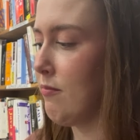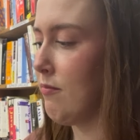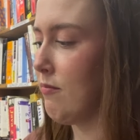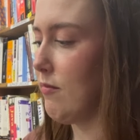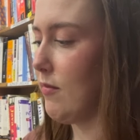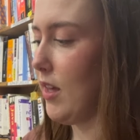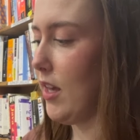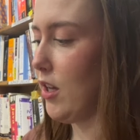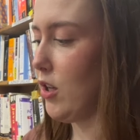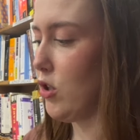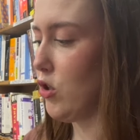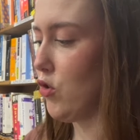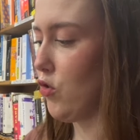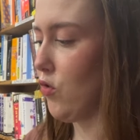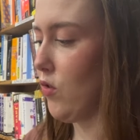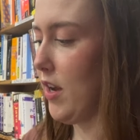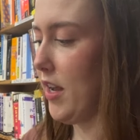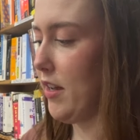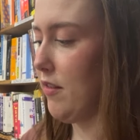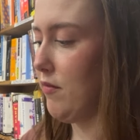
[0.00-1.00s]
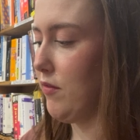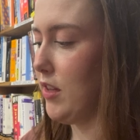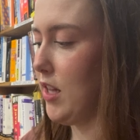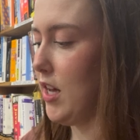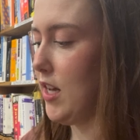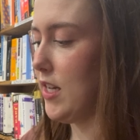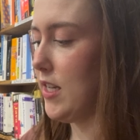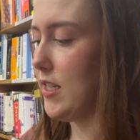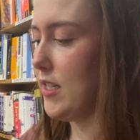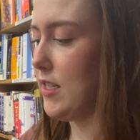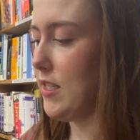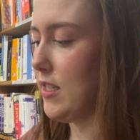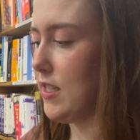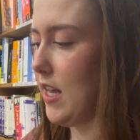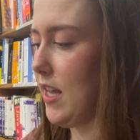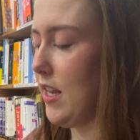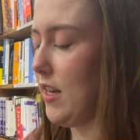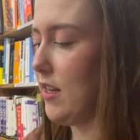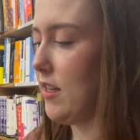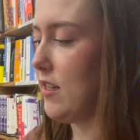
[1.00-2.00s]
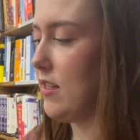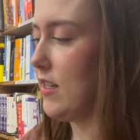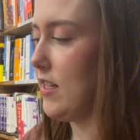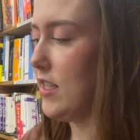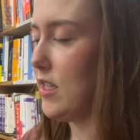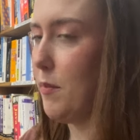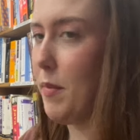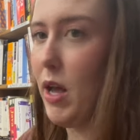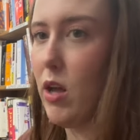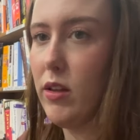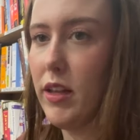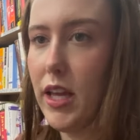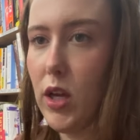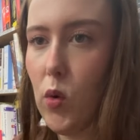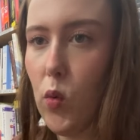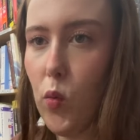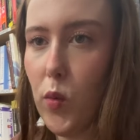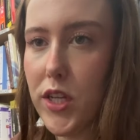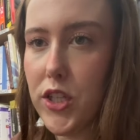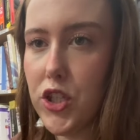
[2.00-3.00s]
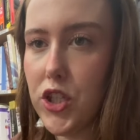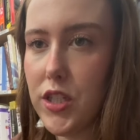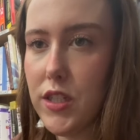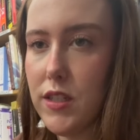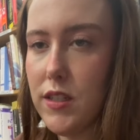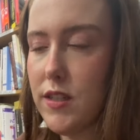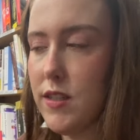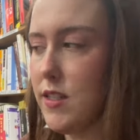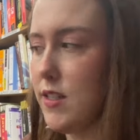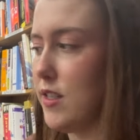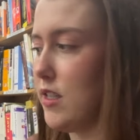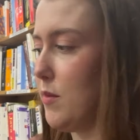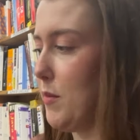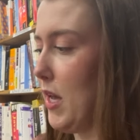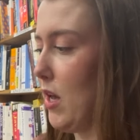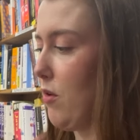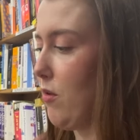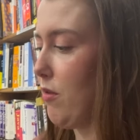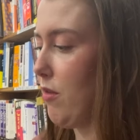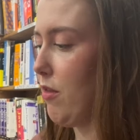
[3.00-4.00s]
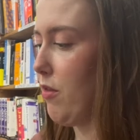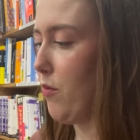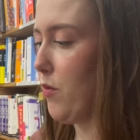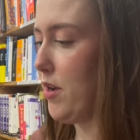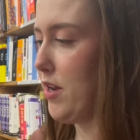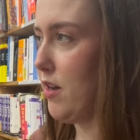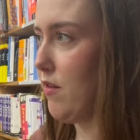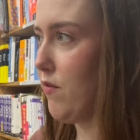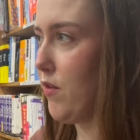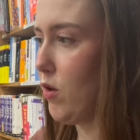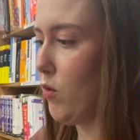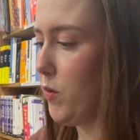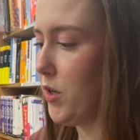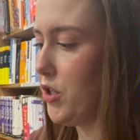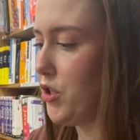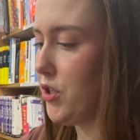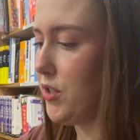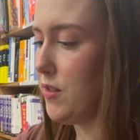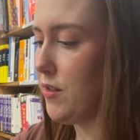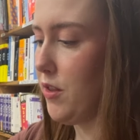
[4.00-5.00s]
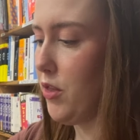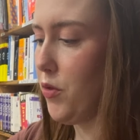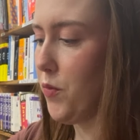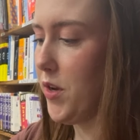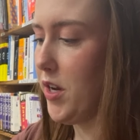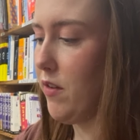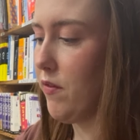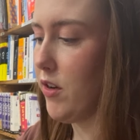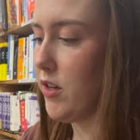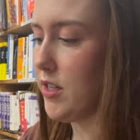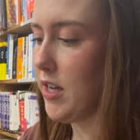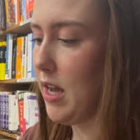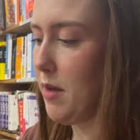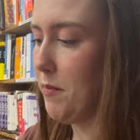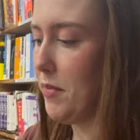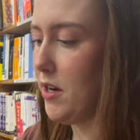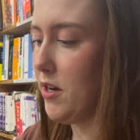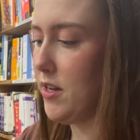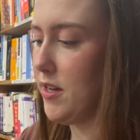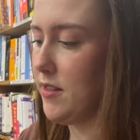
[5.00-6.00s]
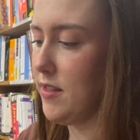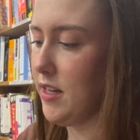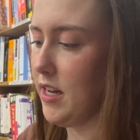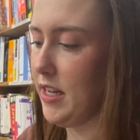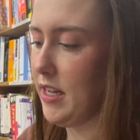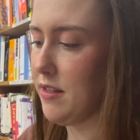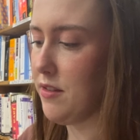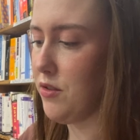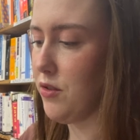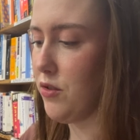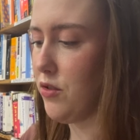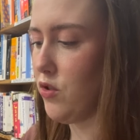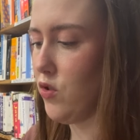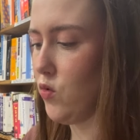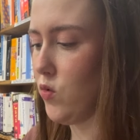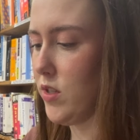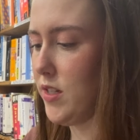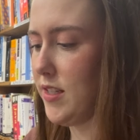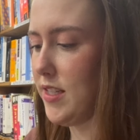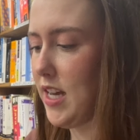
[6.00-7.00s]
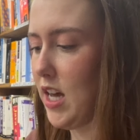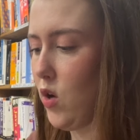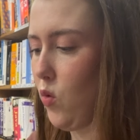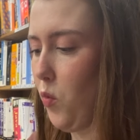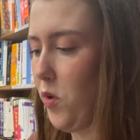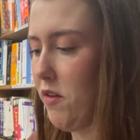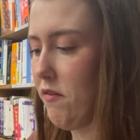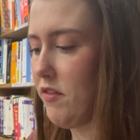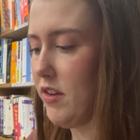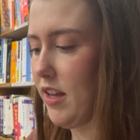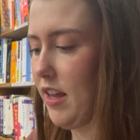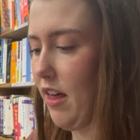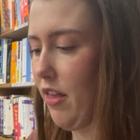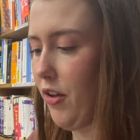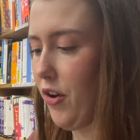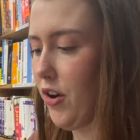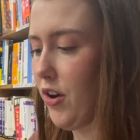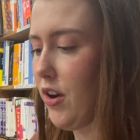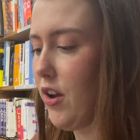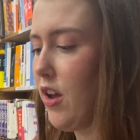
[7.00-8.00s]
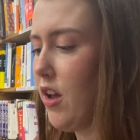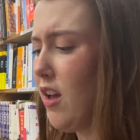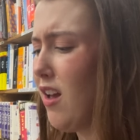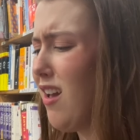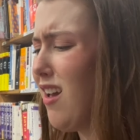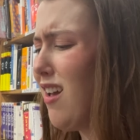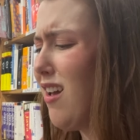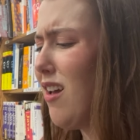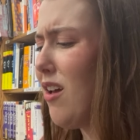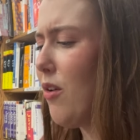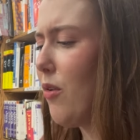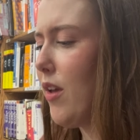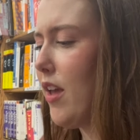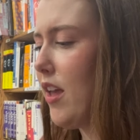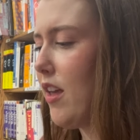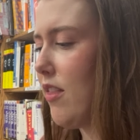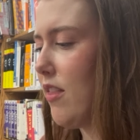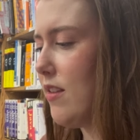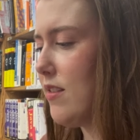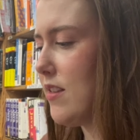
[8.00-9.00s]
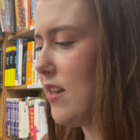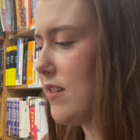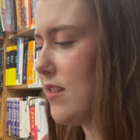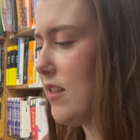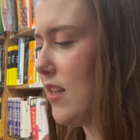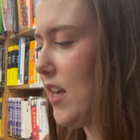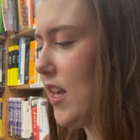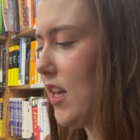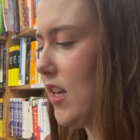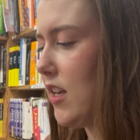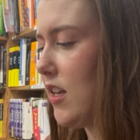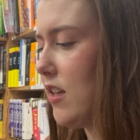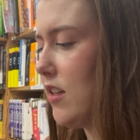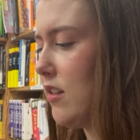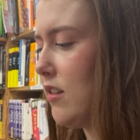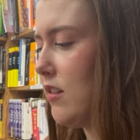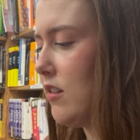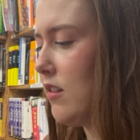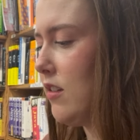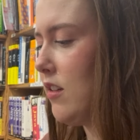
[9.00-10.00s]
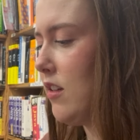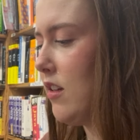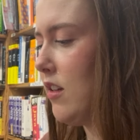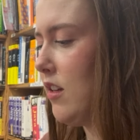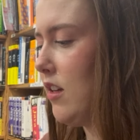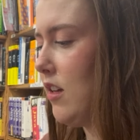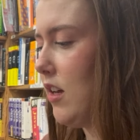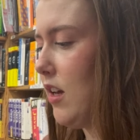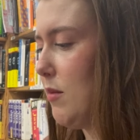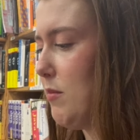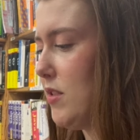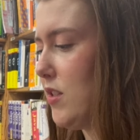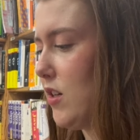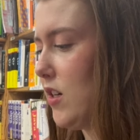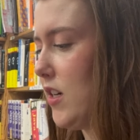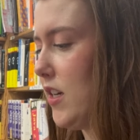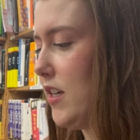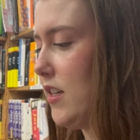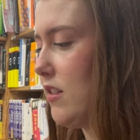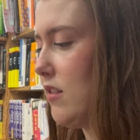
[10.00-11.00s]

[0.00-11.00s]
like dragonflies, and it's about like witches, and it's about three different witches and three different time periods, and I guess their stories kind of weave together. Okay, this has like, I'm sorry,